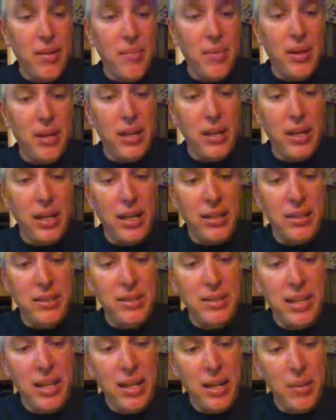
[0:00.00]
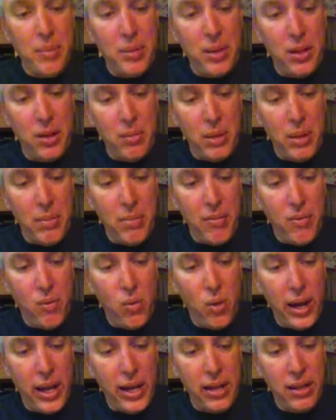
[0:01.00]
going to let it set up a little bit
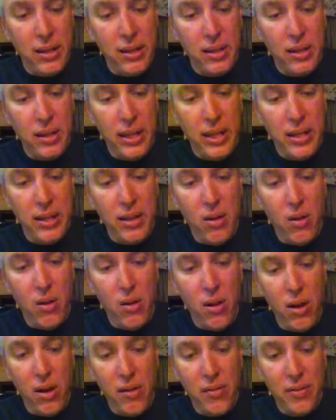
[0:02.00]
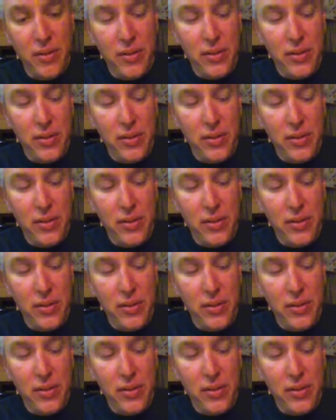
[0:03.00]
before I clean it all off.